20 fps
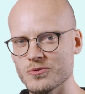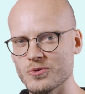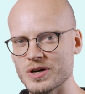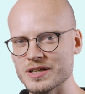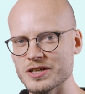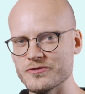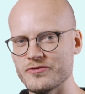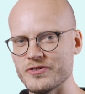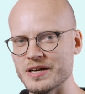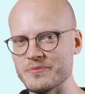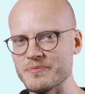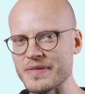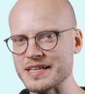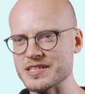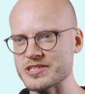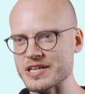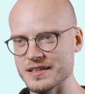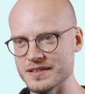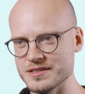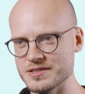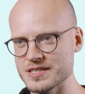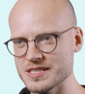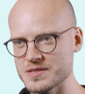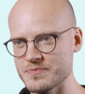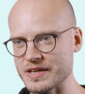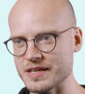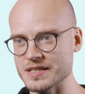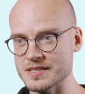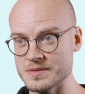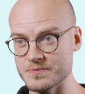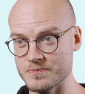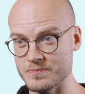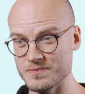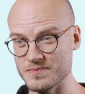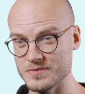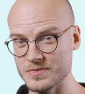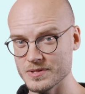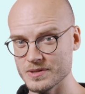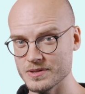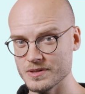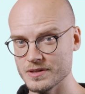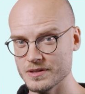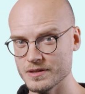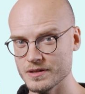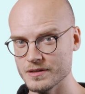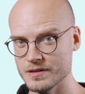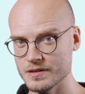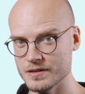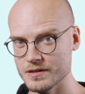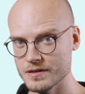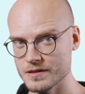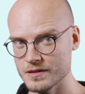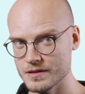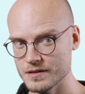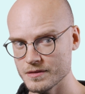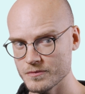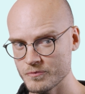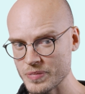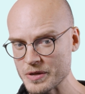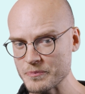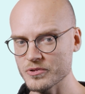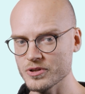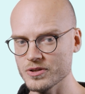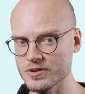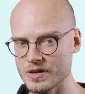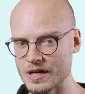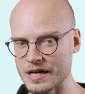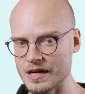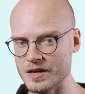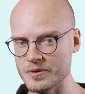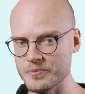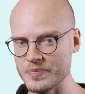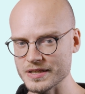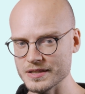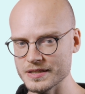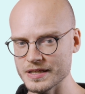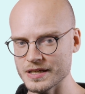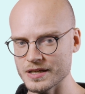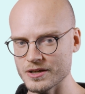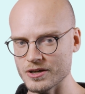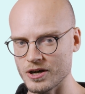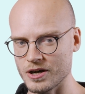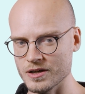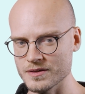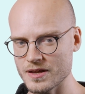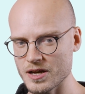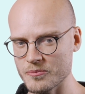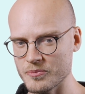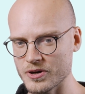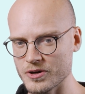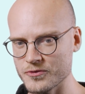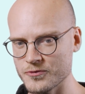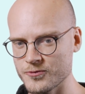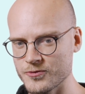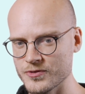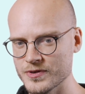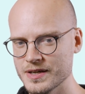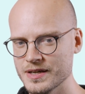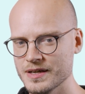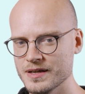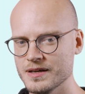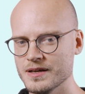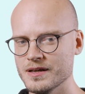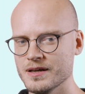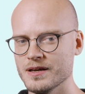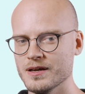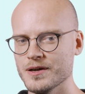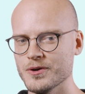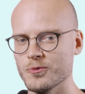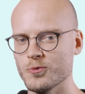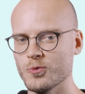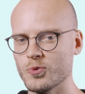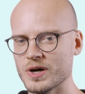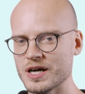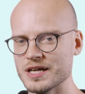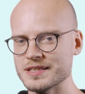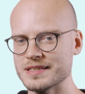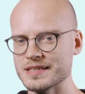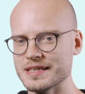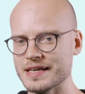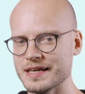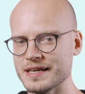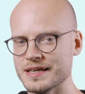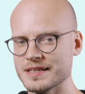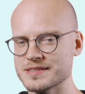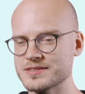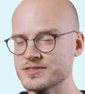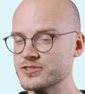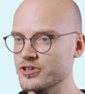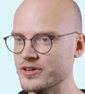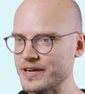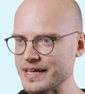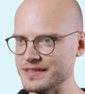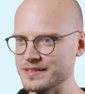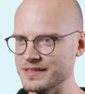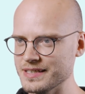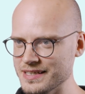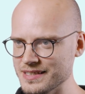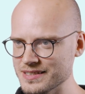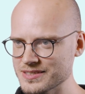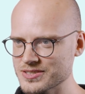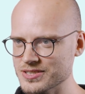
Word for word: one of the main challenges, because people are building on top of what is trendy.